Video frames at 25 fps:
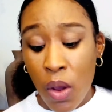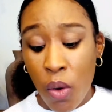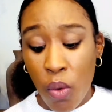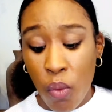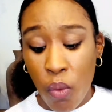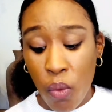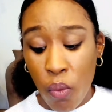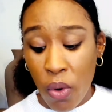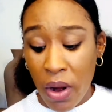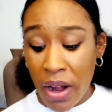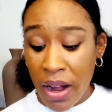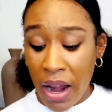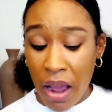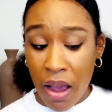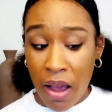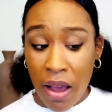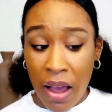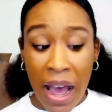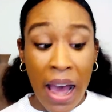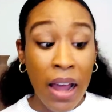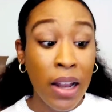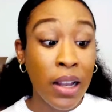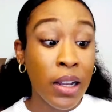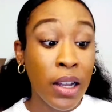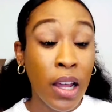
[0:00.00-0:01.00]
When
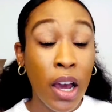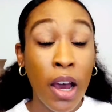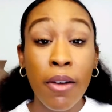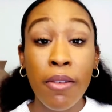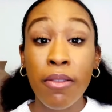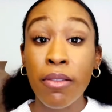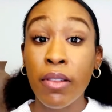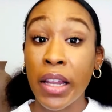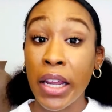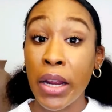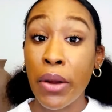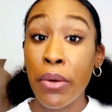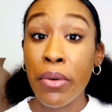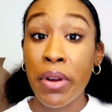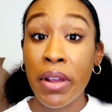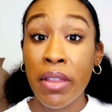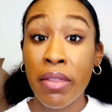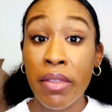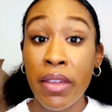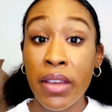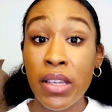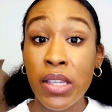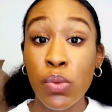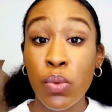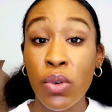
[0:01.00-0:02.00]
I love layering
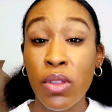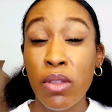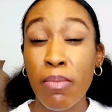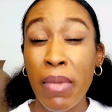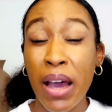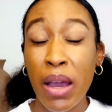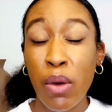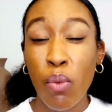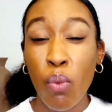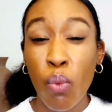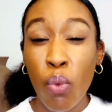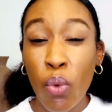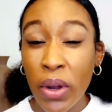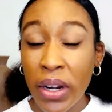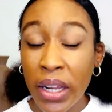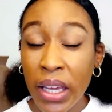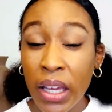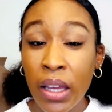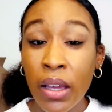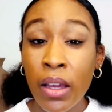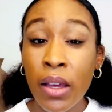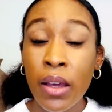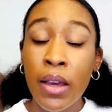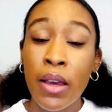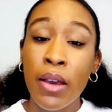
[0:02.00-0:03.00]
this with my
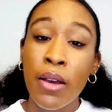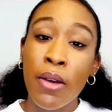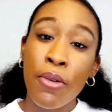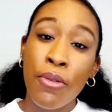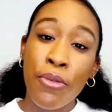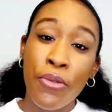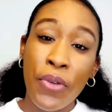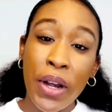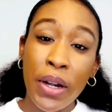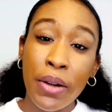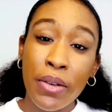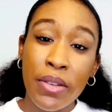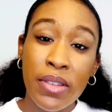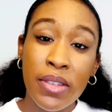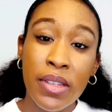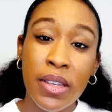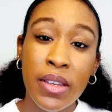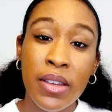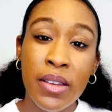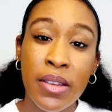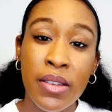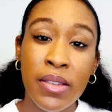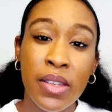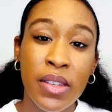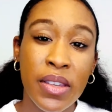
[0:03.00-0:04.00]
woody
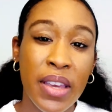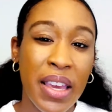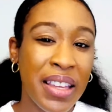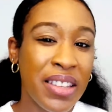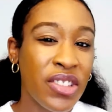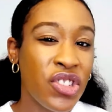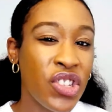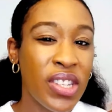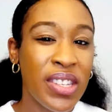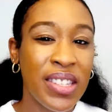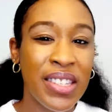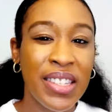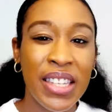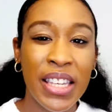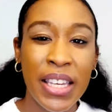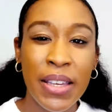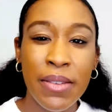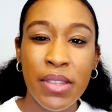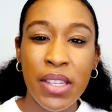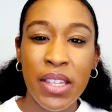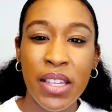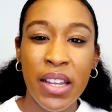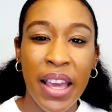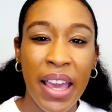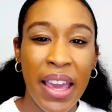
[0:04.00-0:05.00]
fragrances, it just
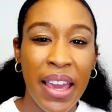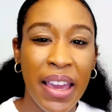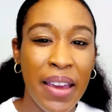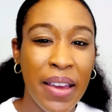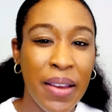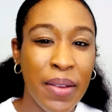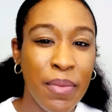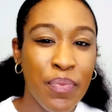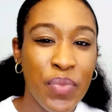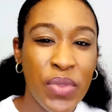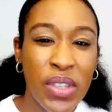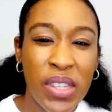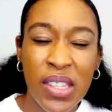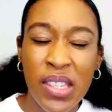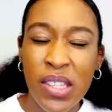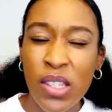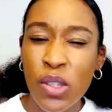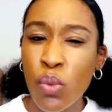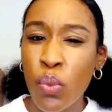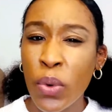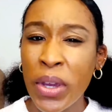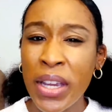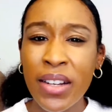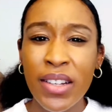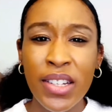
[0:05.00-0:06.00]
gives it a
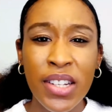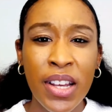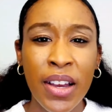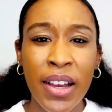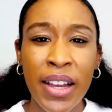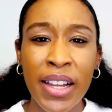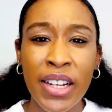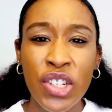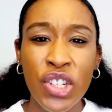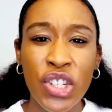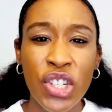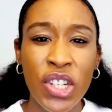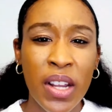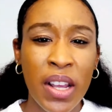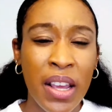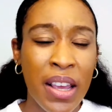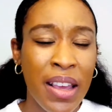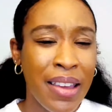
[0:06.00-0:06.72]
sweet touch.